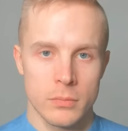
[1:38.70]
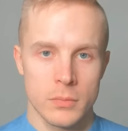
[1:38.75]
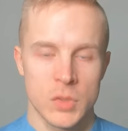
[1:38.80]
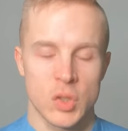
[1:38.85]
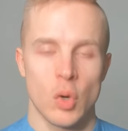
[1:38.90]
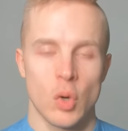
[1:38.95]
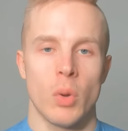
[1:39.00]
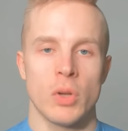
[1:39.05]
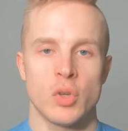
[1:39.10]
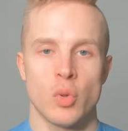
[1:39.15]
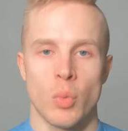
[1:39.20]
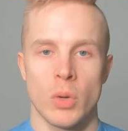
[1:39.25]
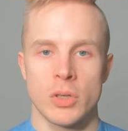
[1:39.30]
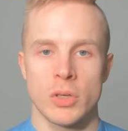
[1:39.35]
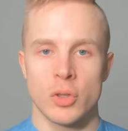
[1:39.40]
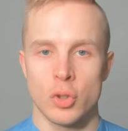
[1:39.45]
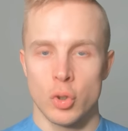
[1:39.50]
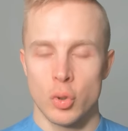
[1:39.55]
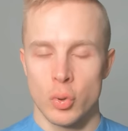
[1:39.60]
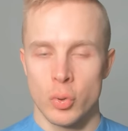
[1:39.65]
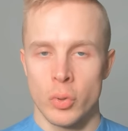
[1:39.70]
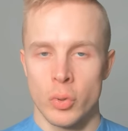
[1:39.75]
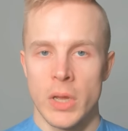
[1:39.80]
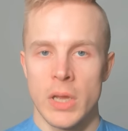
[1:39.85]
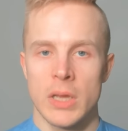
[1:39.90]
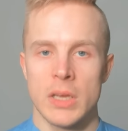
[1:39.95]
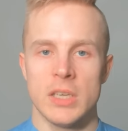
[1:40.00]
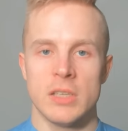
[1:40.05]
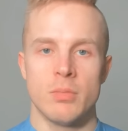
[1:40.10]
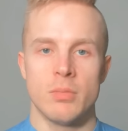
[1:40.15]
So what you want to do
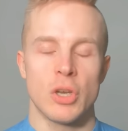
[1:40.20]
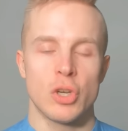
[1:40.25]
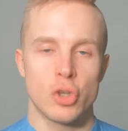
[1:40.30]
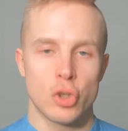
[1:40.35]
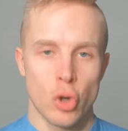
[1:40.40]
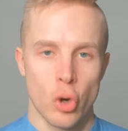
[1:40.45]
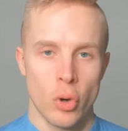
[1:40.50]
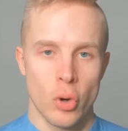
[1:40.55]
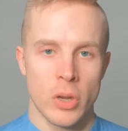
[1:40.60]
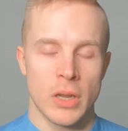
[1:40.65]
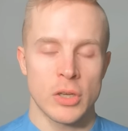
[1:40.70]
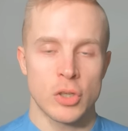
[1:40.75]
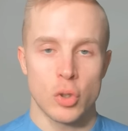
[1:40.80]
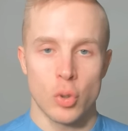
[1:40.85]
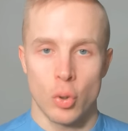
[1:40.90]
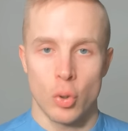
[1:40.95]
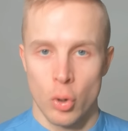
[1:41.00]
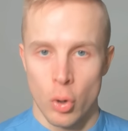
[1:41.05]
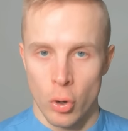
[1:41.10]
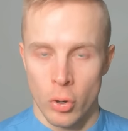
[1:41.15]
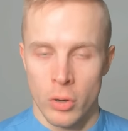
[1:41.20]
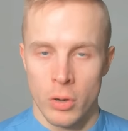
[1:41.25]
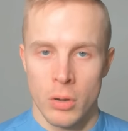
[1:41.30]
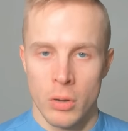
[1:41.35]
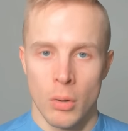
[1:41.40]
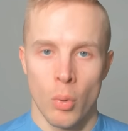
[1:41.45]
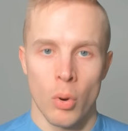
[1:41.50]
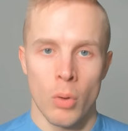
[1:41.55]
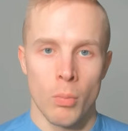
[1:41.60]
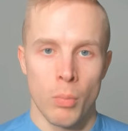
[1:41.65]
is make sure that you
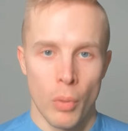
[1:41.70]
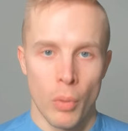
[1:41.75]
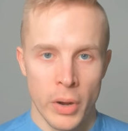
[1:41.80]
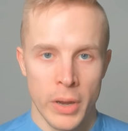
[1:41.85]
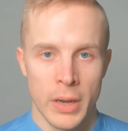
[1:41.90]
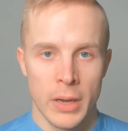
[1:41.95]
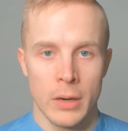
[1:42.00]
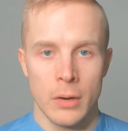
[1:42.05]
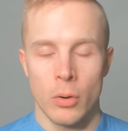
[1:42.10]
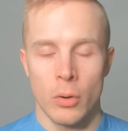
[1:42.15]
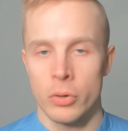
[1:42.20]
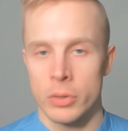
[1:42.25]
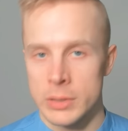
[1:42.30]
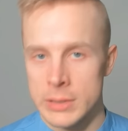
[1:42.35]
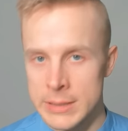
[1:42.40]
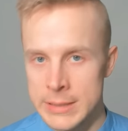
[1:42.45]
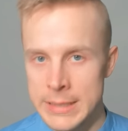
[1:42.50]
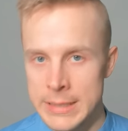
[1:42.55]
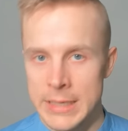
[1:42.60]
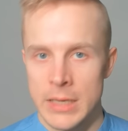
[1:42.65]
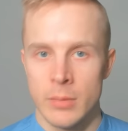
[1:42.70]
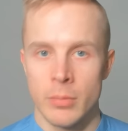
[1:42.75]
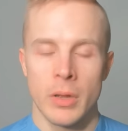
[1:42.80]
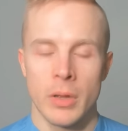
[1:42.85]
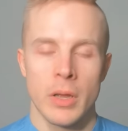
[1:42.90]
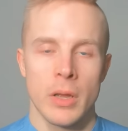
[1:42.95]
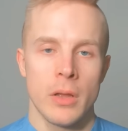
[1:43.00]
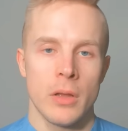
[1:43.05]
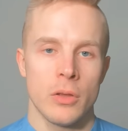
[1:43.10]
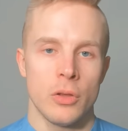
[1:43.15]
cook or boil or steam
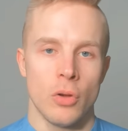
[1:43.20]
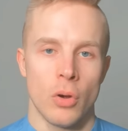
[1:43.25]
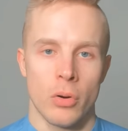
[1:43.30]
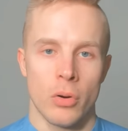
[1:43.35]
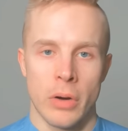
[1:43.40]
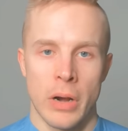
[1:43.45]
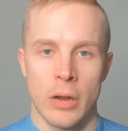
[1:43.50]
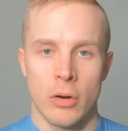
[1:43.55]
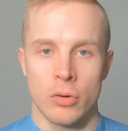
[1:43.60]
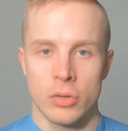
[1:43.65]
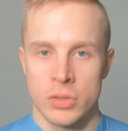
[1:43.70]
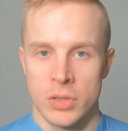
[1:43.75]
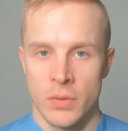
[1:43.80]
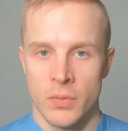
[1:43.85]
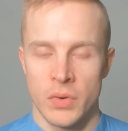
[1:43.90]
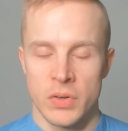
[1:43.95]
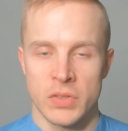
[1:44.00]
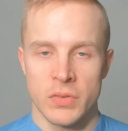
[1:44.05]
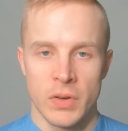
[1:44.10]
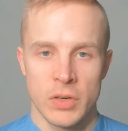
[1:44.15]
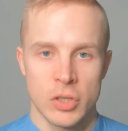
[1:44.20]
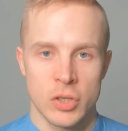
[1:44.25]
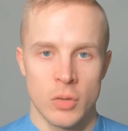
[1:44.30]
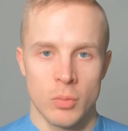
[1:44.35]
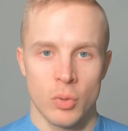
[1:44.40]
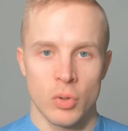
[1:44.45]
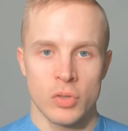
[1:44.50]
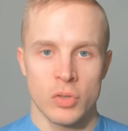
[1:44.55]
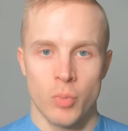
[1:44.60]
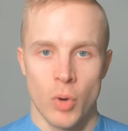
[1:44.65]
your uh, cruciferous
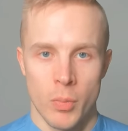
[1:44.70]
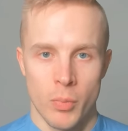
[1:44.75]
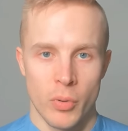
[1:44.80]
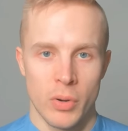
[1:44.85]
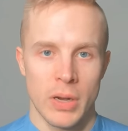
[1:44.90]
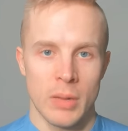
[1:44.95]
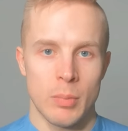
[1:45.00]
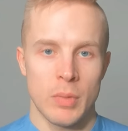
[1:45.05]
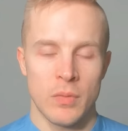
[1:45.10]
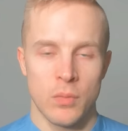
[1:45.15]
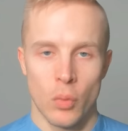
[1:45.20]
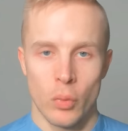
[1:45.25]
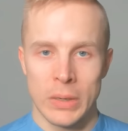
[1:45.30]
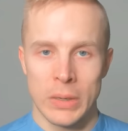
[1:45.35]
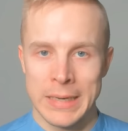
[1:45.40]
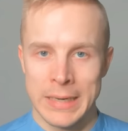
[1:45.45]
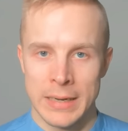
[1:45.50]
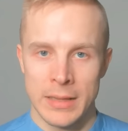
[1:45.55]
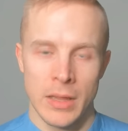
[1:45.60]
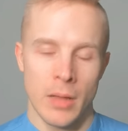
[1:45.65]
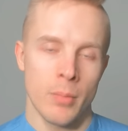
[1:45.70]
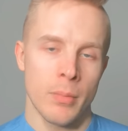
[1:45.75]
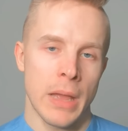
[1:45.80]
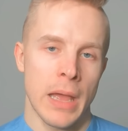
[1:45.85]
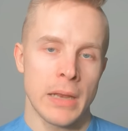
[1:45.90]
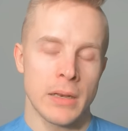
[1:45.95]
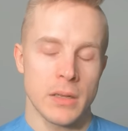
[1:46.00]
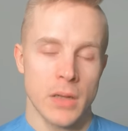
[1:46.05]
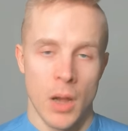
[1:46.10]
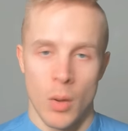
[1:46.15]
vegetables properly before eating them,
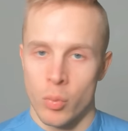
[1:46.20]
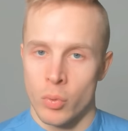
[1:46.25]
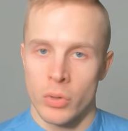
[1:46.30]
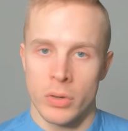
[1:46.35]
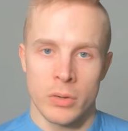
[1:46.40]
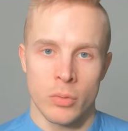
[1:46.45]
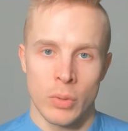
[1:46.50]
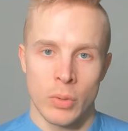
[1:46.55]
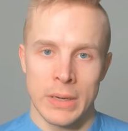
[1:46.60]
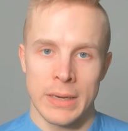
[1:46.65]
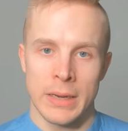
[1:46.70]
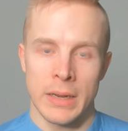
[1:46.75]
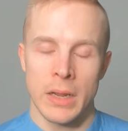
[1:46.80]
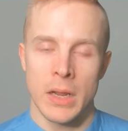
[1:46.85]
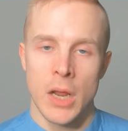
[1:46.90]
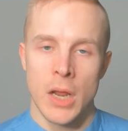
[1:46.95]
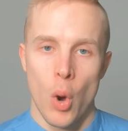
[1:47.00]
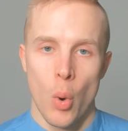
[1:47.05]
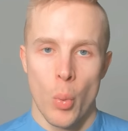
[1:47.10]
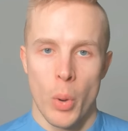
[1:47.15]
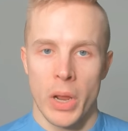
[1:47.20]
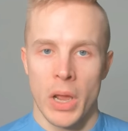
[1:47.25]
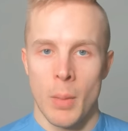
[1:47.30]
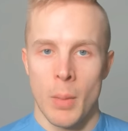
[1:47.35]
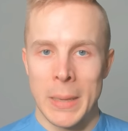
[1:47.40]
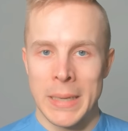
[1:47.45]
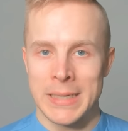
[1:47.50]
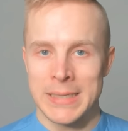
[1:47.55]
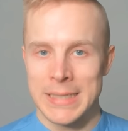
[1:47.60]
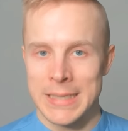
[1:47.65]
and I wouldn't really
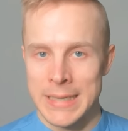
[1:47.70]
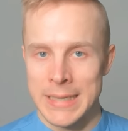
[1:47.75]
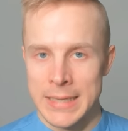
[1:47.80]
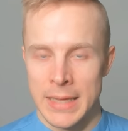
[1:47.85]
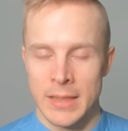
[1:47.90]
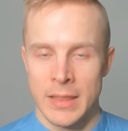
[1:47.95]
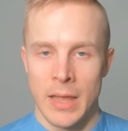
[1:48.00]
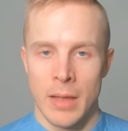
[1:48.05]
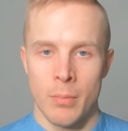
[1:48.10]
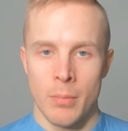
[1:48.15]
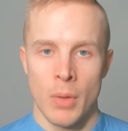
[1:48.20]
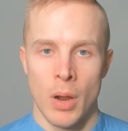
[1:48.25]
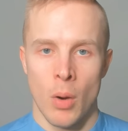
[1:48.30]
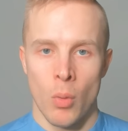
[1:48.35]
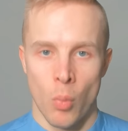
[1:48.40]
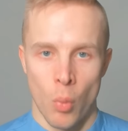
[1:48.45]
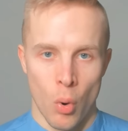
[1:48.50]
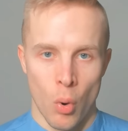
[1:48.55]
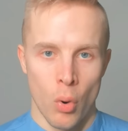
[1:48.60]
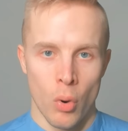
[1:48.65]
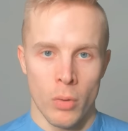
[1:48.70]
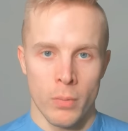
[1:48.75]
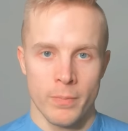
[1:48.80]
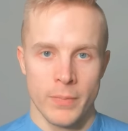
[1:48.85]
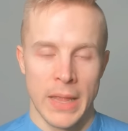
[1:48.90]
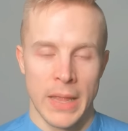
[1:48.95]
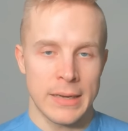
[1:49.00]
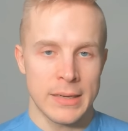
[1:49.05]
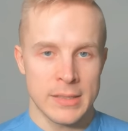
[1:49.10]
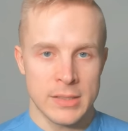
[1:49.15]
recommend eating them uh, raw,
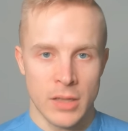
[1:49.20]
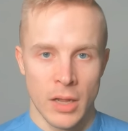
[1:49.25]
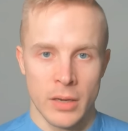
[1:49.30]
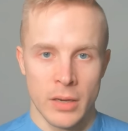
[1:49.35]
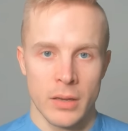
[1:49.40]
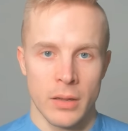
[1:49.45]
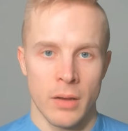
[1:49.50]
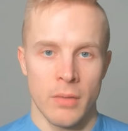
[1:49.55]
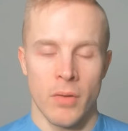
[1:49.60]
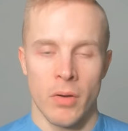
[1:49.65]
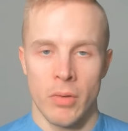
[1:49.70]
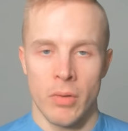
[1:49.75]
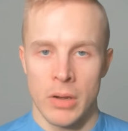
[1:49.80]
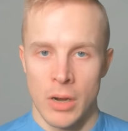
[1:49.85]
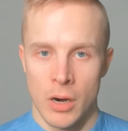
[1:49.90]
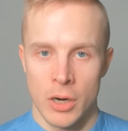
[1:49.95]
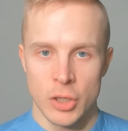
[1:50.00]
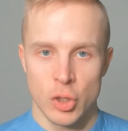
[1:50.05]
at least not in very large